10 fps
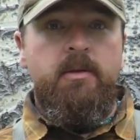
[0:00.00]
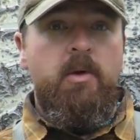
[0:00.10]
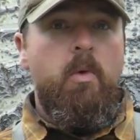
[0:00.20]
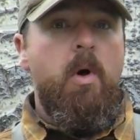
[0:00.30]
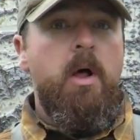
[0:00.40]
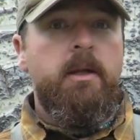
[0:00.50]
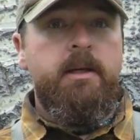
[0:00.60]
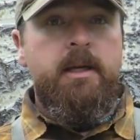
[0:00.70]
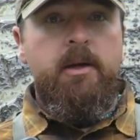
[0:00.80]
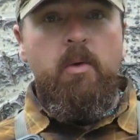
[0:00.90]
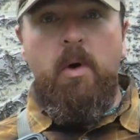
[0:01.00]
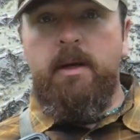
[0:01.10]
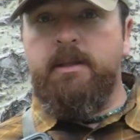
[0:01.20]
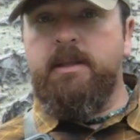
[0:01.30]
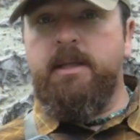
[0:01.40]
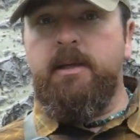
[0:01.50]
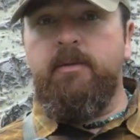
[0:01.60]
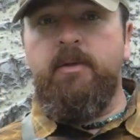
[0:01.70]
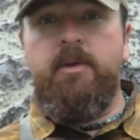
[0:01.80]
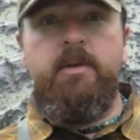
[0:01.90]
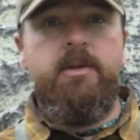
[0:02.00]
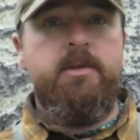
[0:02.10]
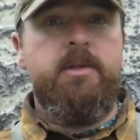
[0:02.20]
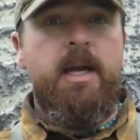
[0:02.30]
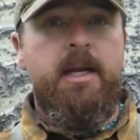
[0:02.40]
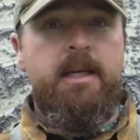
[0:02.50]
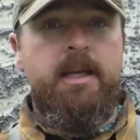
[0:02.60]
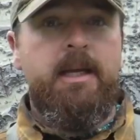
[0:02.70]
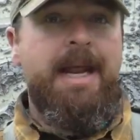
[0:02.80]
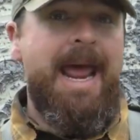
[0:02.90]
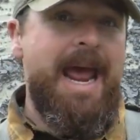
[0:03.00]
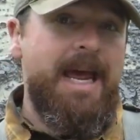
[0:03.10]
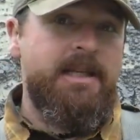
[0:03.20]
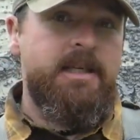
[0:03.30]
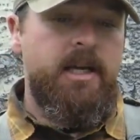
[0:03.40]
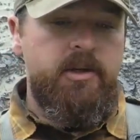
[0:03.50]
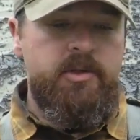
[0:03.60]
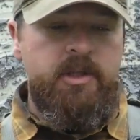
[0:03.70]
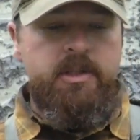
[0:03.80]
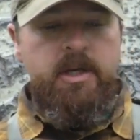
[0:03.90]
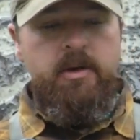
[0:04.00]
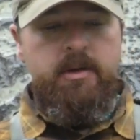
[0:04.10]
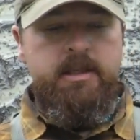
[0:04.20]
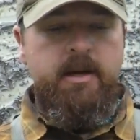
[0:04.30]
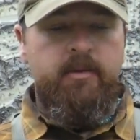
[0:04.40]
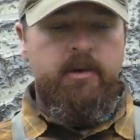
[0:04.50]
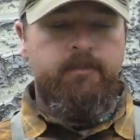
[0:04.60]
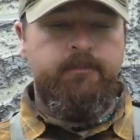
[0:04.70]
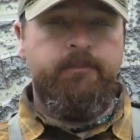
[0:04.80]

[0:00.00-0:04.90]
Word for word: the quality and quantity of food that you're taking in adds energy to your endeavor.